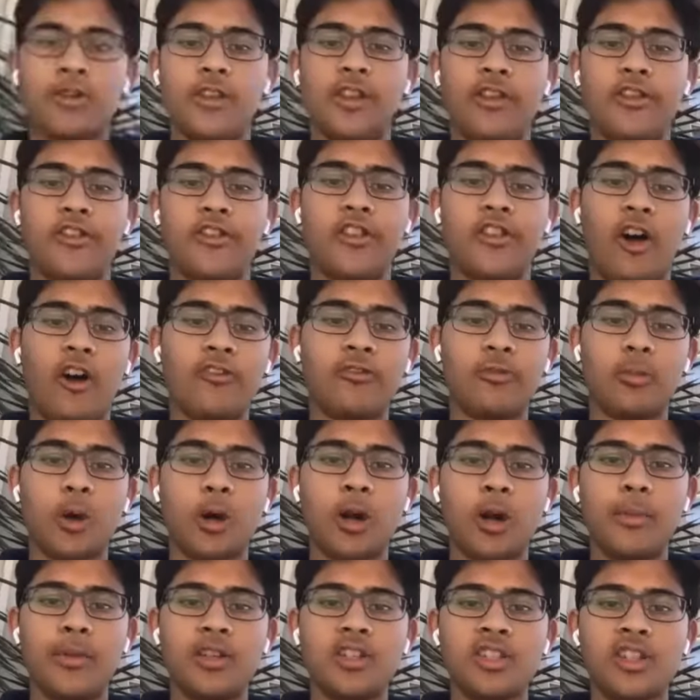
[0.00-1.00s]
a sophomore
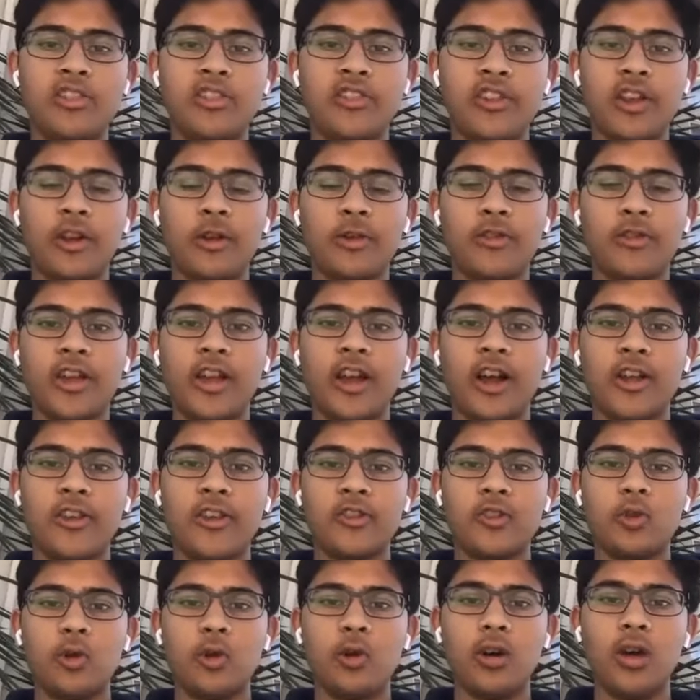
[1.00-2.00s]
at Mission San Jose High
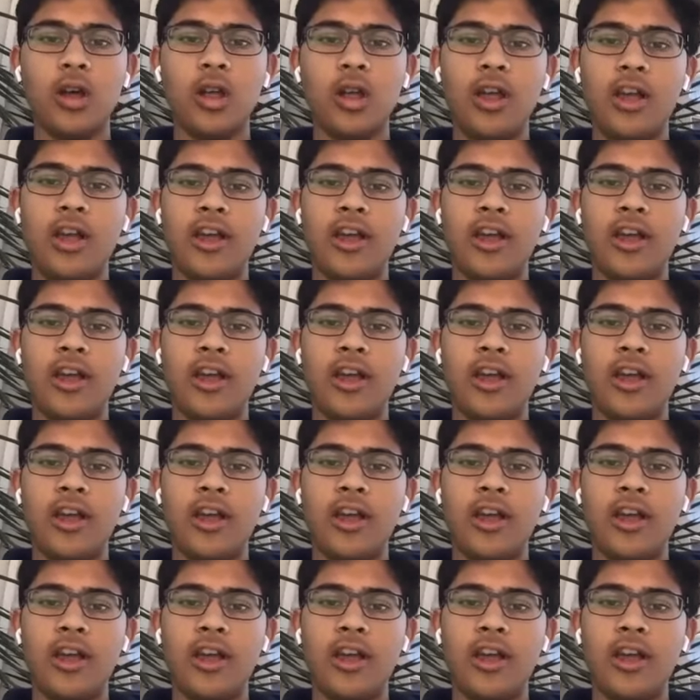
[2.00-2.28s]
School,